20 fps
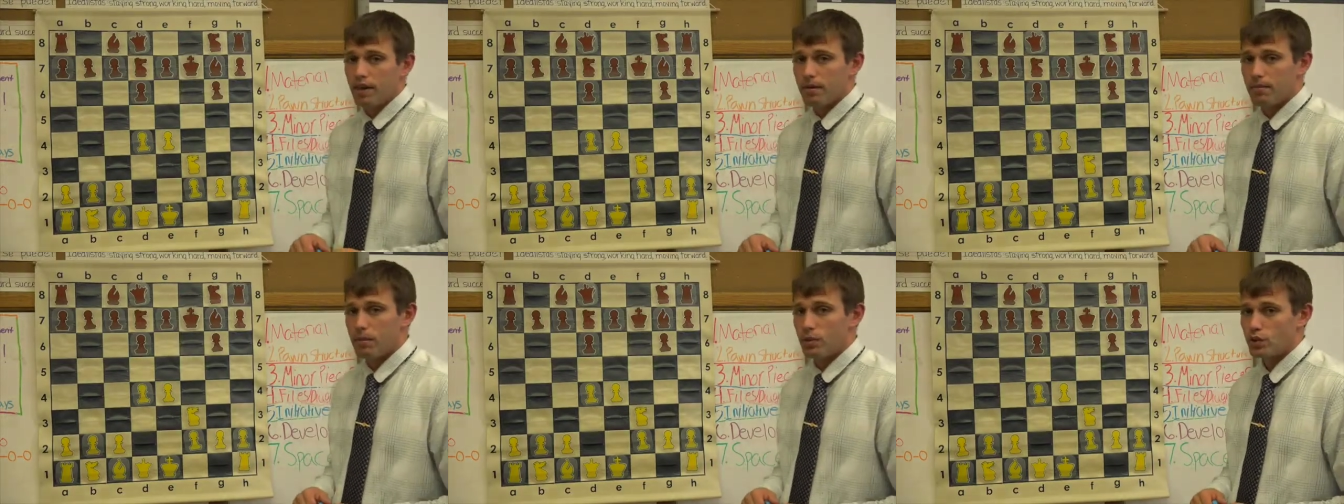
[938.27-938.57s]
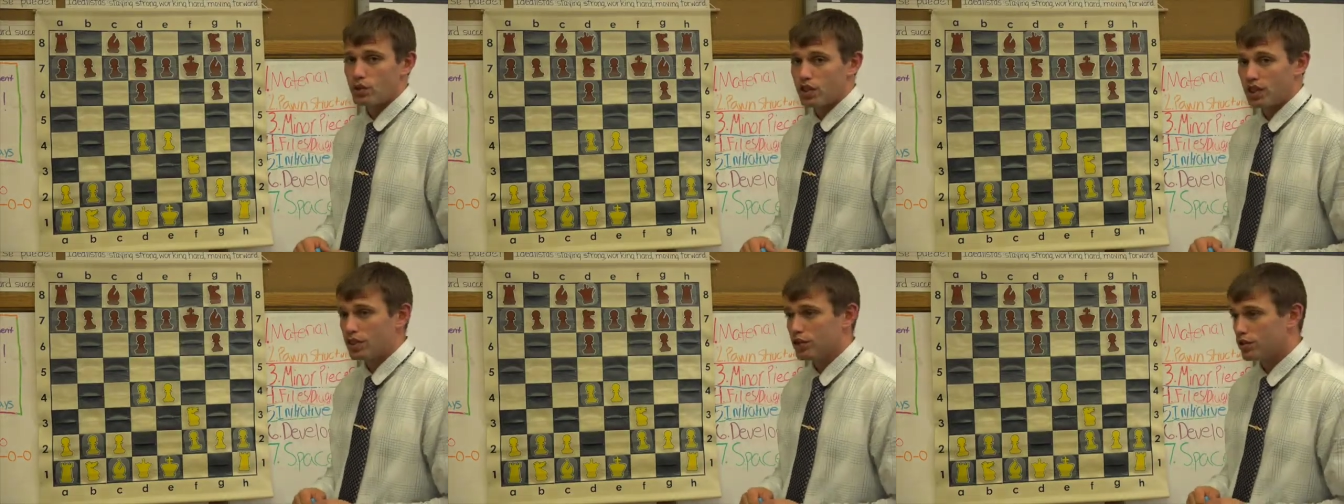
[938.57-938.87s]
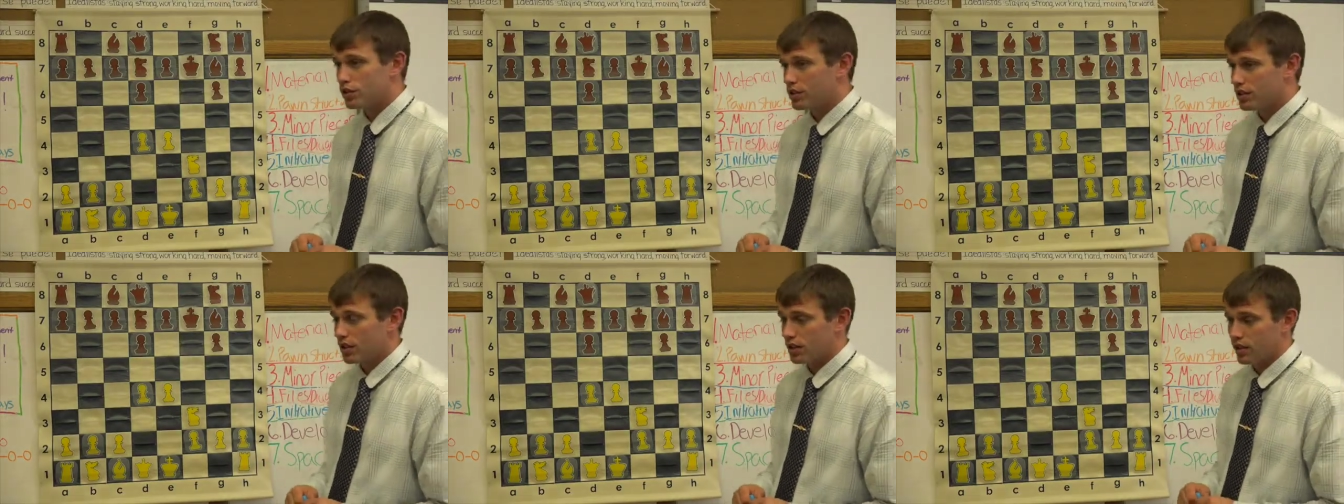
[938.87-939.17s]
The most
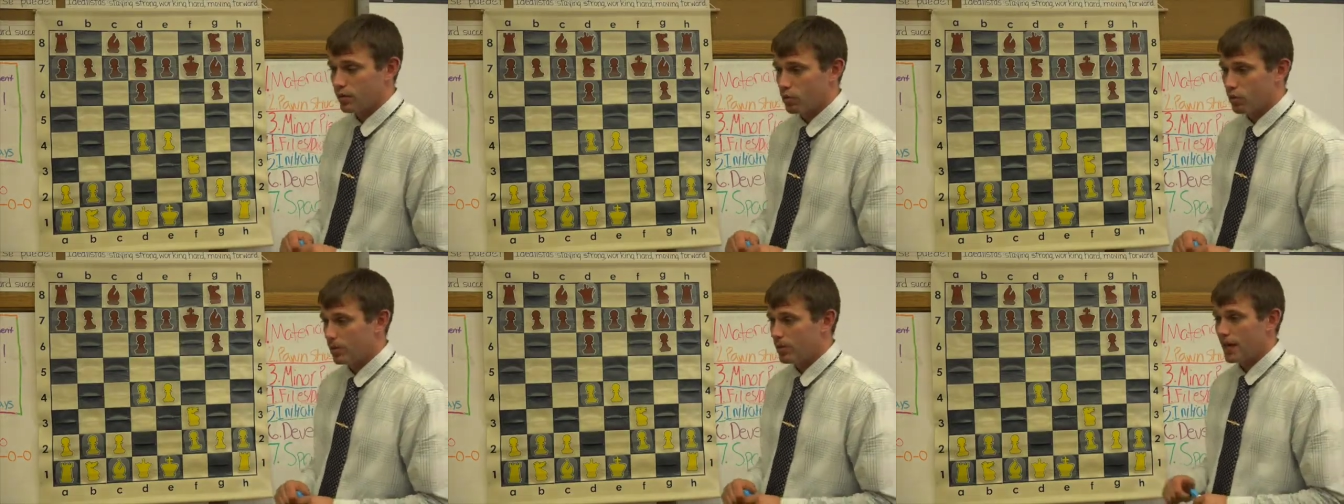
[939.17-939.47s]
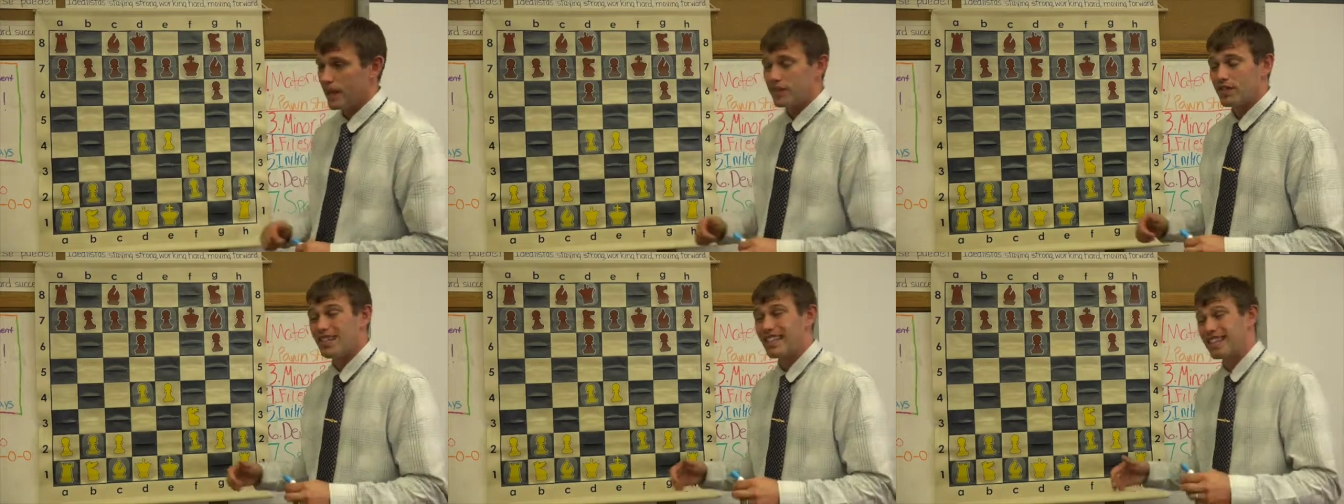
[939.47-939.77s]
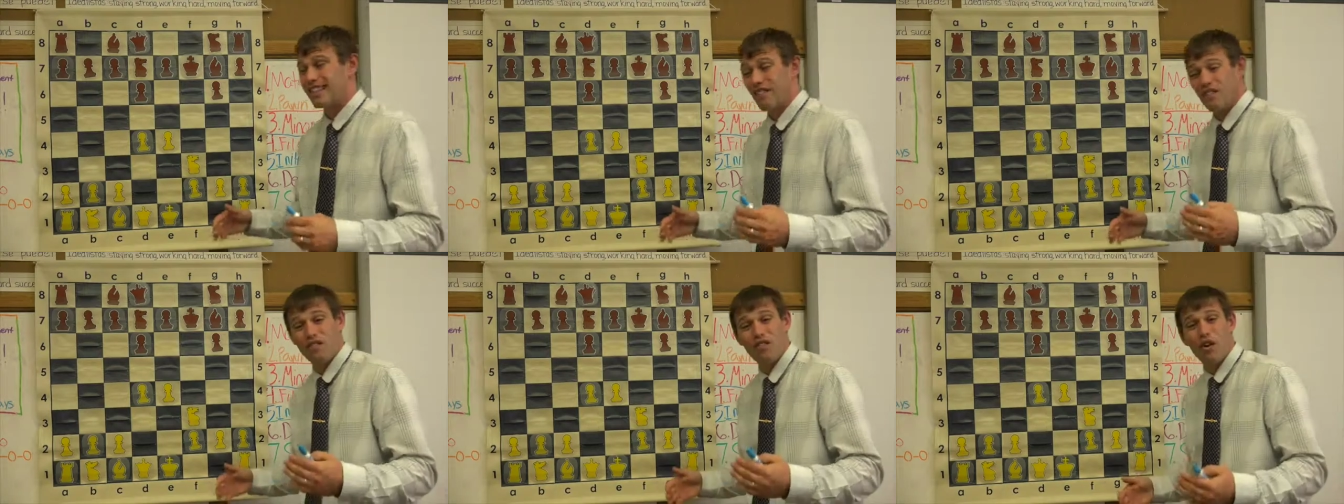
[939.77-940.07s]
interesting, where we have to
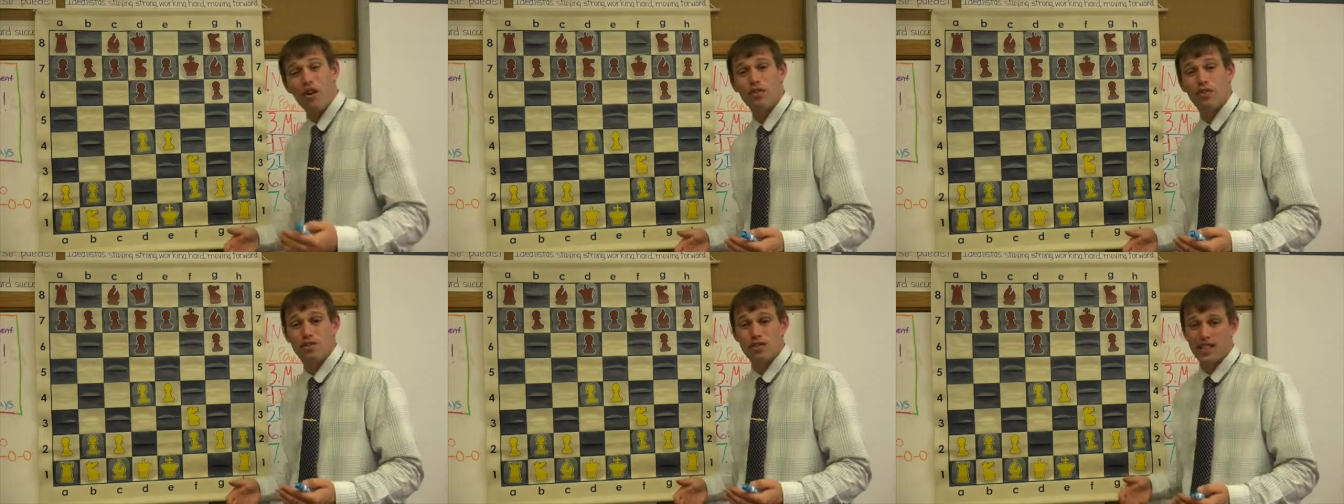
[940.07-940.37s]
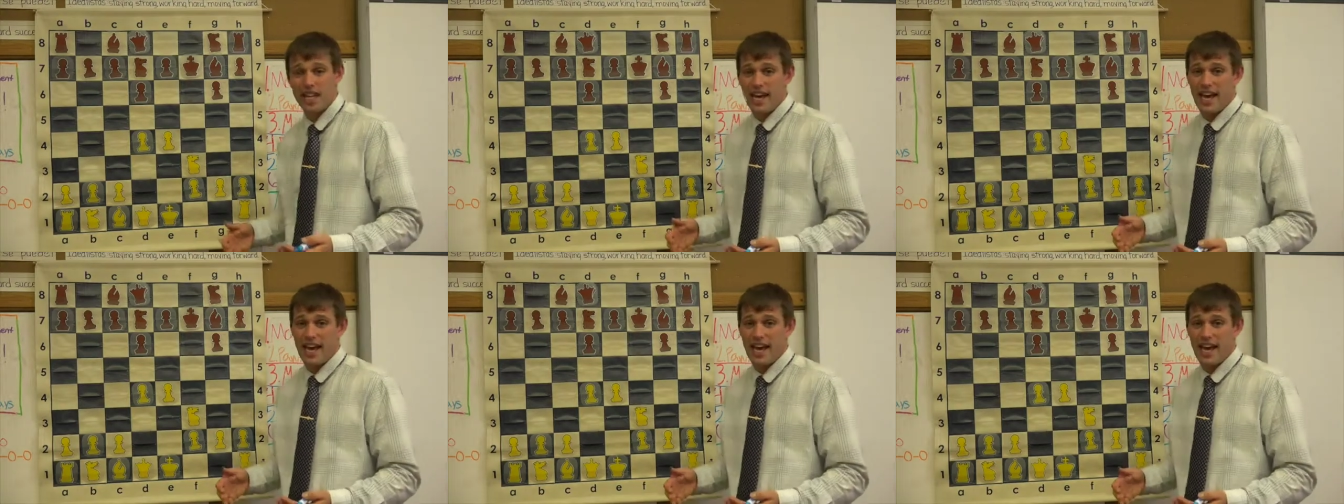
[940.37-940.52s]
think the farthest